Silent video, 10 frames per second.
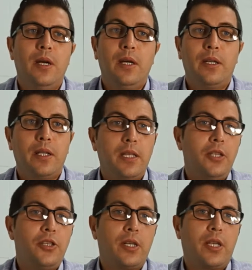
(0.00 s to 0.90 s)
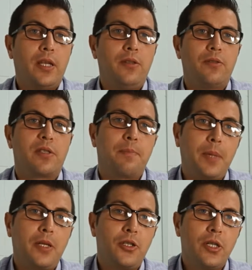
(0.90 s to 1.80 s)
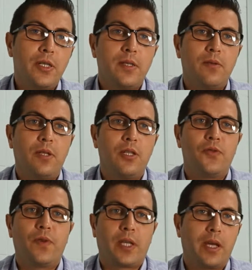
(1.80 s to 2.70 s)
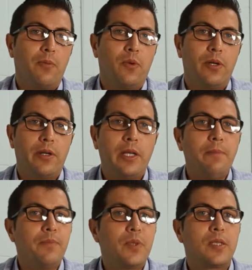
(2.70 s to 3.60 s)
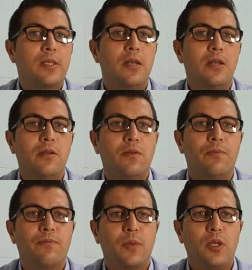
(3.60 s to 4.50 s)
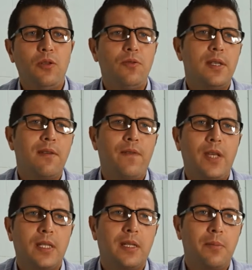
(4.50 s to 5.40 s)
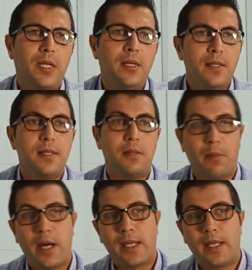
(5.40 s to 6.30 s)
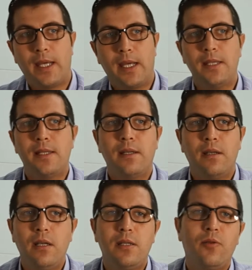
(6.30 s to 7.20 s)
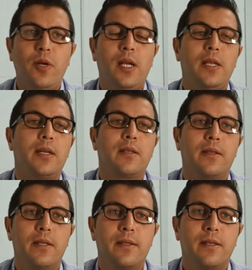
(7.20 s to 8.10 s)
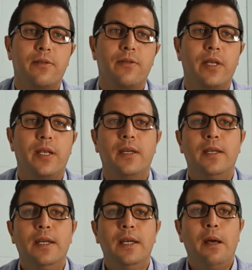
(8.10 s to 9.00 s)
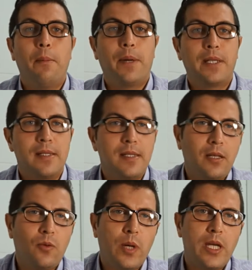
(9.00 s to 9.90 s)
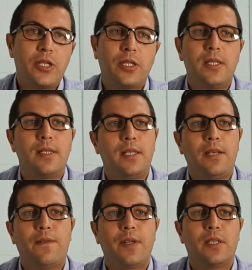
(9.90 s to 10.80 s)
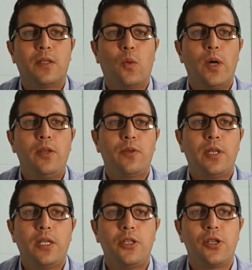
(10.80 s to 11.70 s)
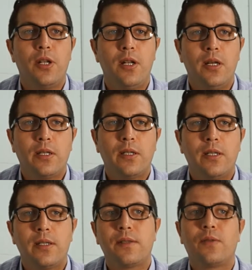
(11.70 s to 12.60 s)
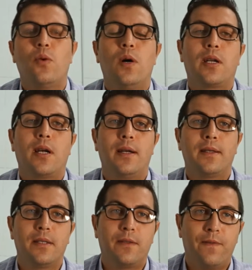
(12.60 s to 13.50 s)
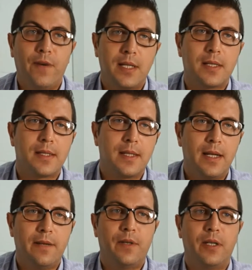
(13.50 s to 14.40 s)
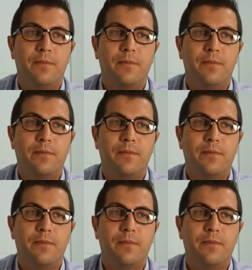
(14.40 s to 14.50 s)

The teacher can use pictures to teach vocabulary, so using Vietnamese, in my case, is really not necessary. But the situation is different when you teach learners who are at advanced level.